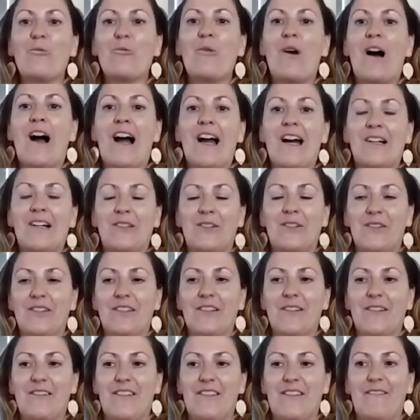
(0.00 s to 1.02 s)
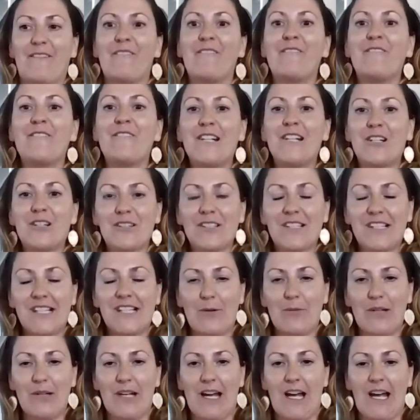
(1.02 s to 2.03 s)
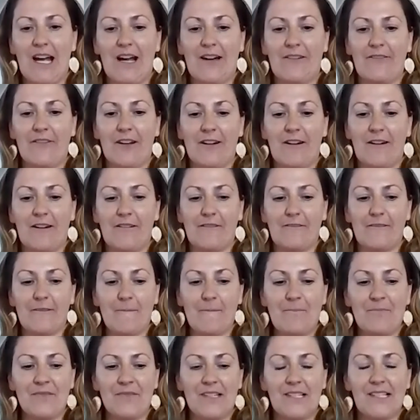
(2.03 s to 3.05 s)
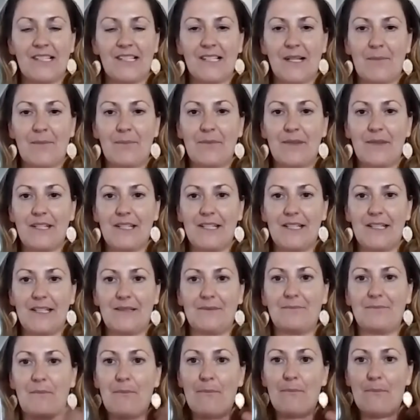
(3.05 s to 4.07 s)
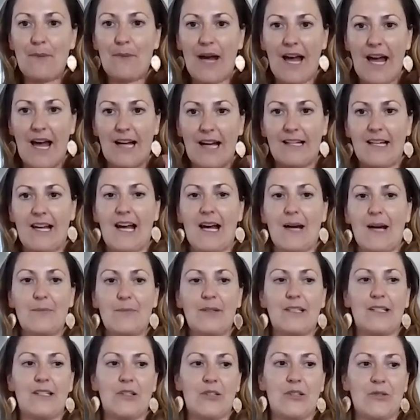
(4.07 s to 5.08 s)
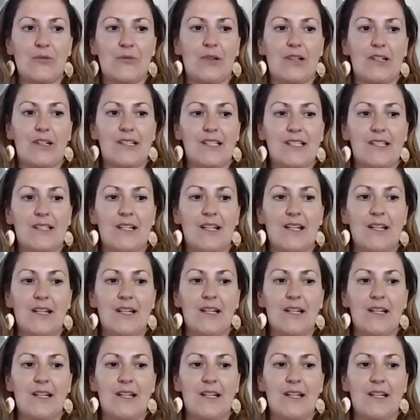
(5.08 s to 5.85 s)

wild, the fears that we have of something bad happening to us.